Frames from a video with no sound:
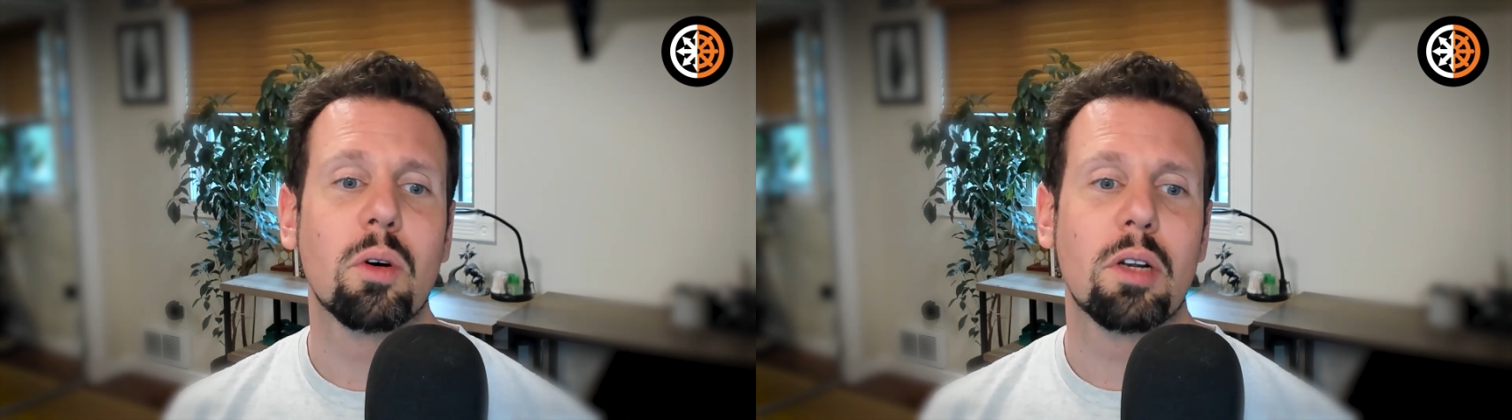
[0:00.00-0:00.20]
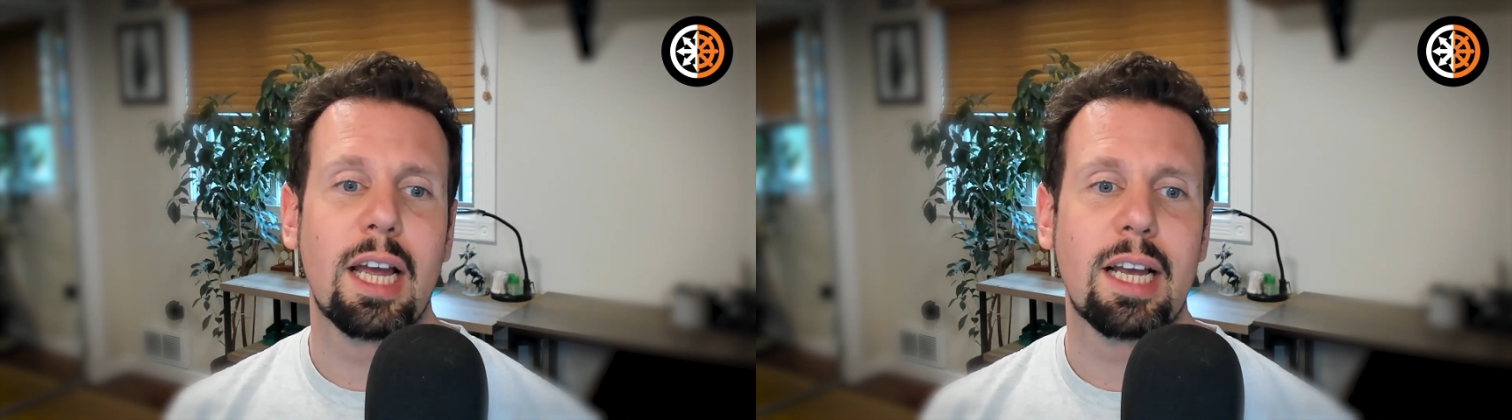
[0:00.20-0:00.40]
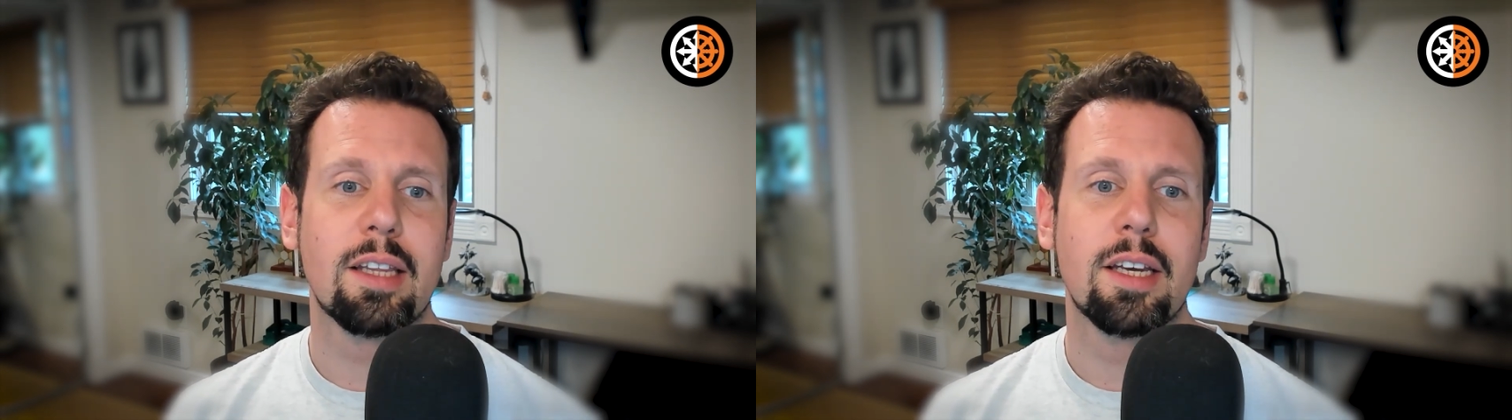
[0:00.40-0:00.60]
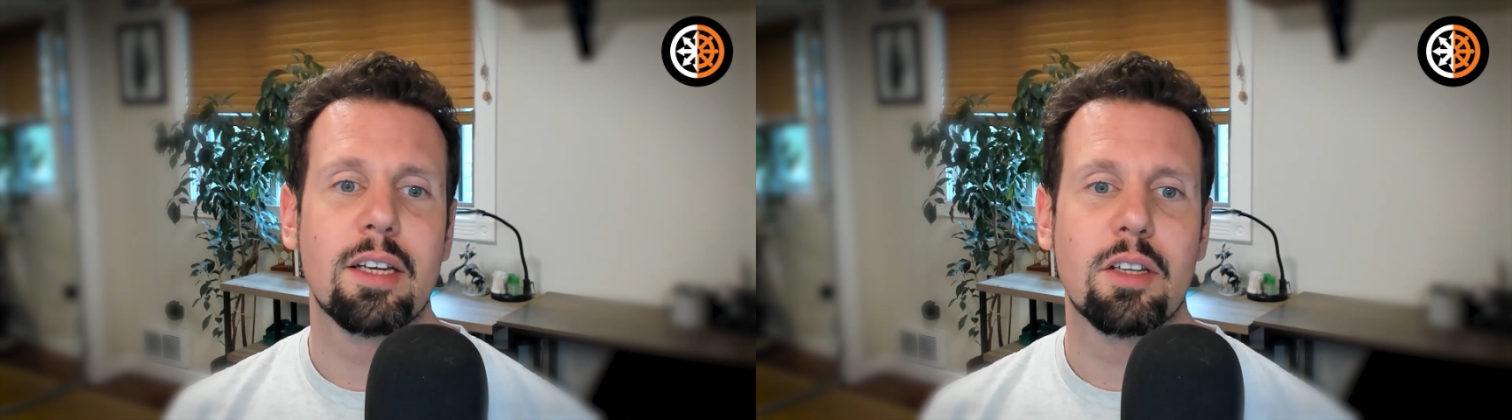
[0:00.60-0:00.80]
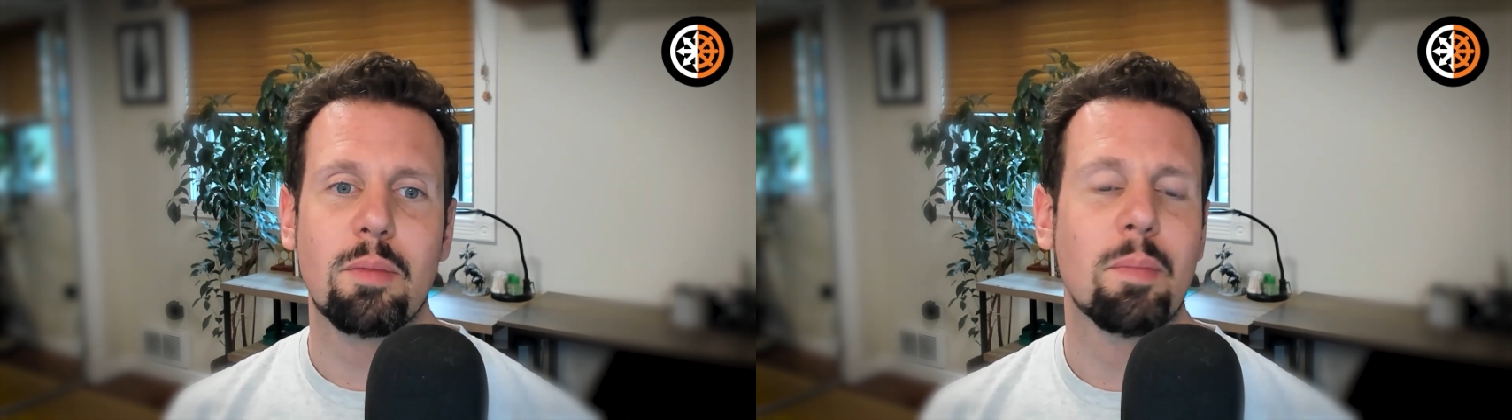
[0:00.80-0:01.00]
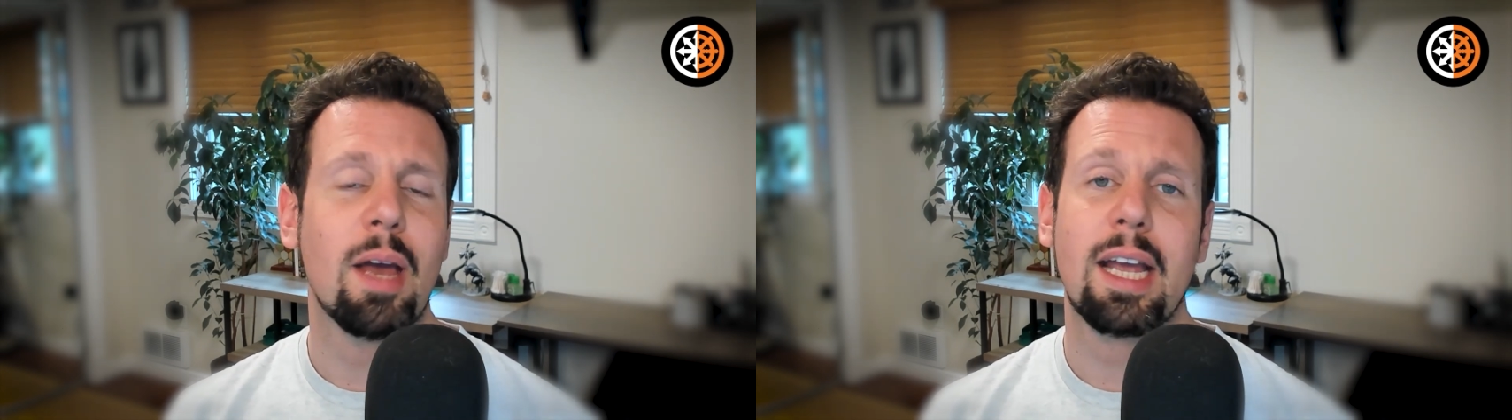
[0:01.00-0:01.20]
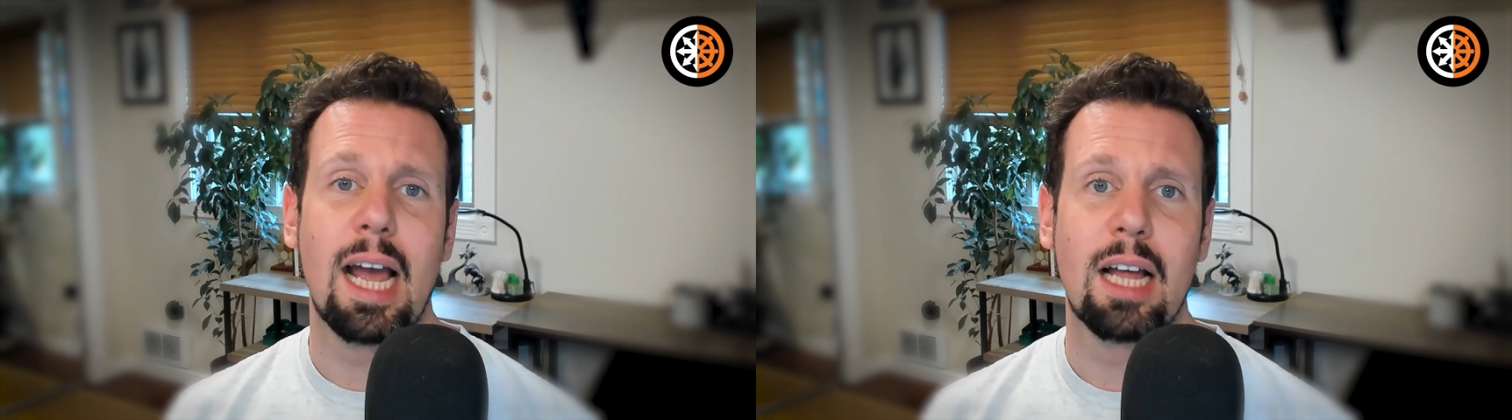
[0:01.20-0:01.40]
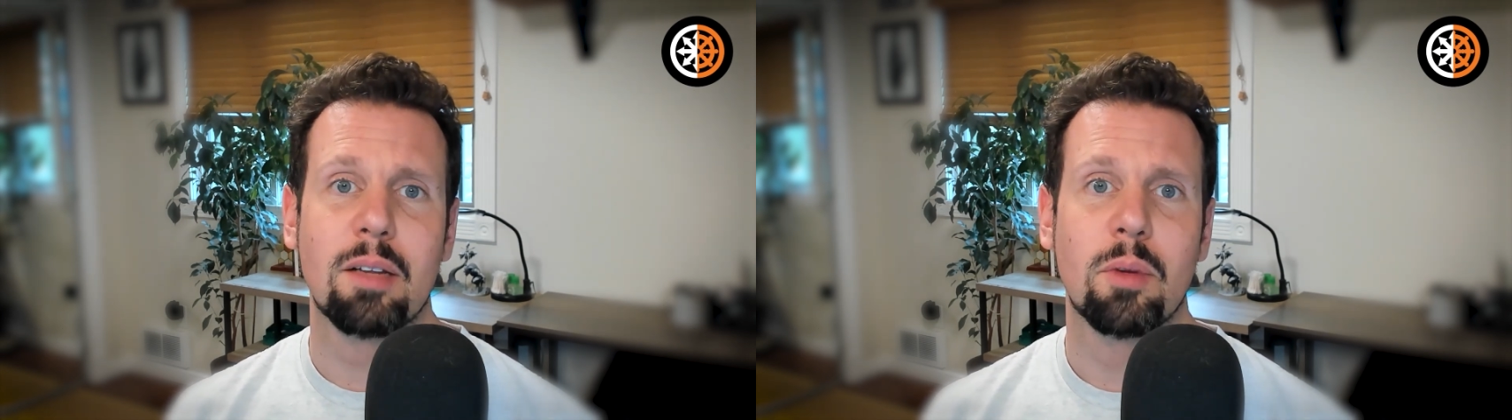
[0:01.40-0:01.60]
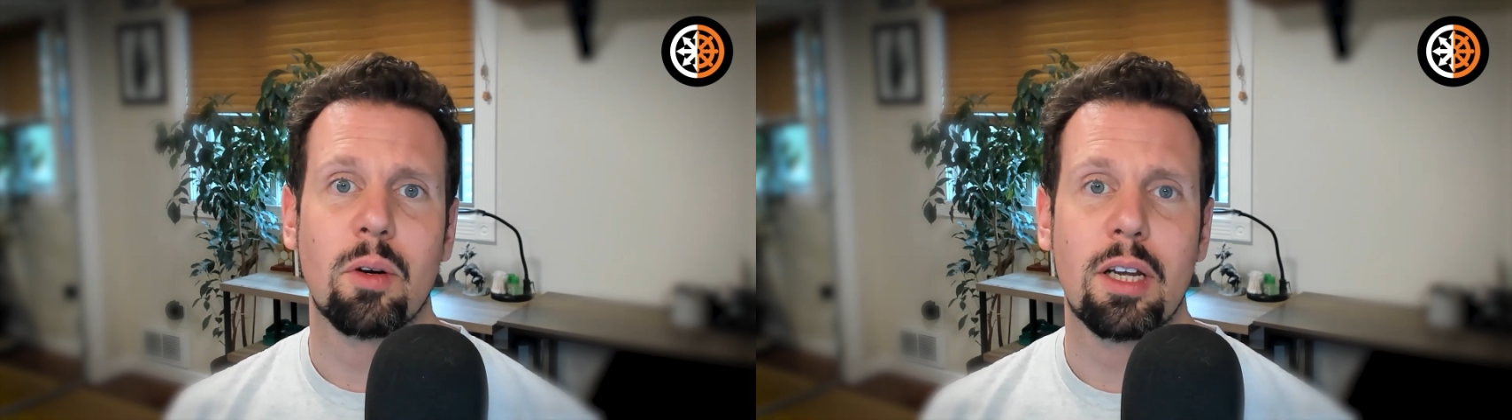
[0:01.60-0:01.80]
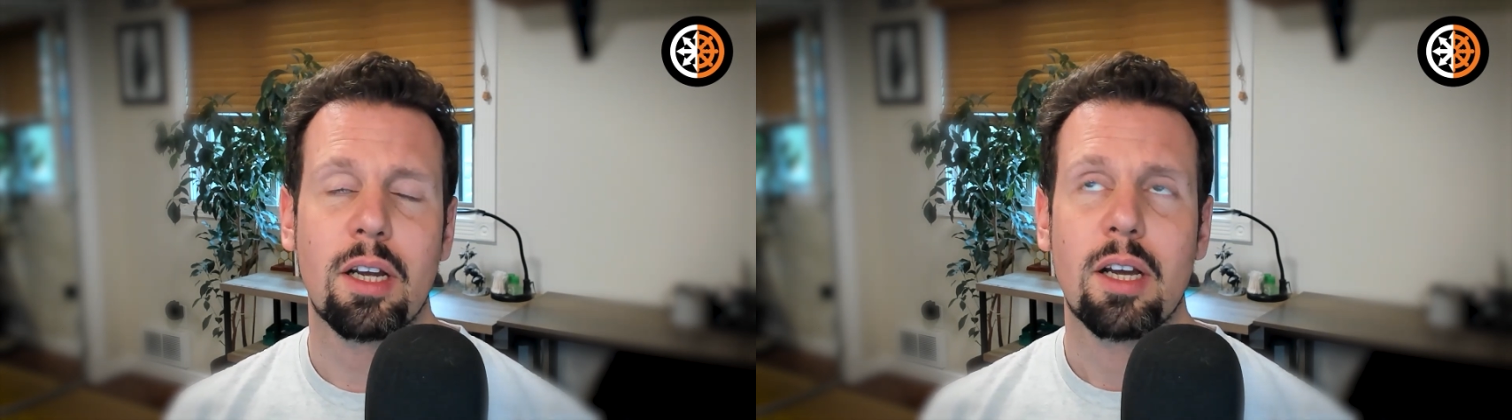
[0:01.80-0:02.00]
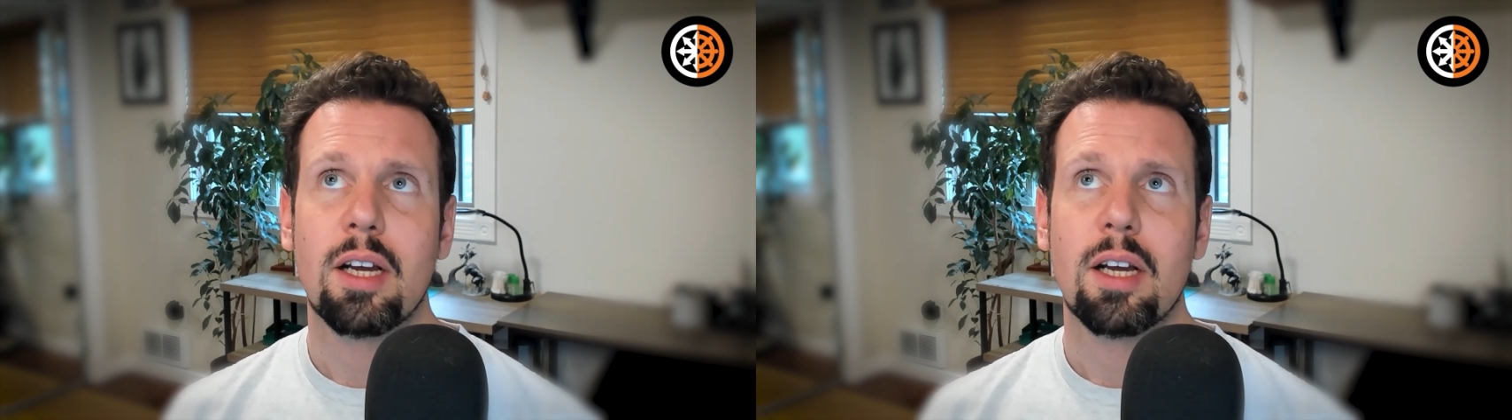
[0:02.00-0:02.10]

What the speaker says: likely to be paying alimony.